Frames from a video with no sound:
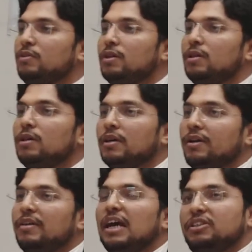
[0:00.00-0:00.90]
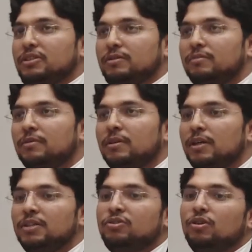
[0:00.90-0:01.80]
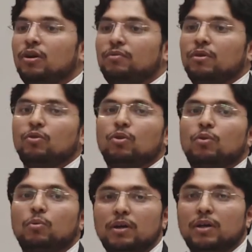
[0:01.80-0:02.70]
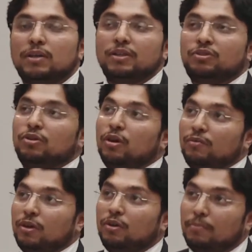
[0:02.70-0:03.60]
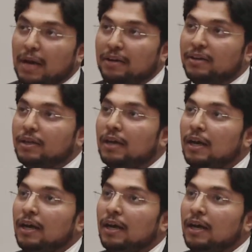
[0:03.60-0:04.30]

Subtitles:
the creation, history of the whole world, history of the humanity.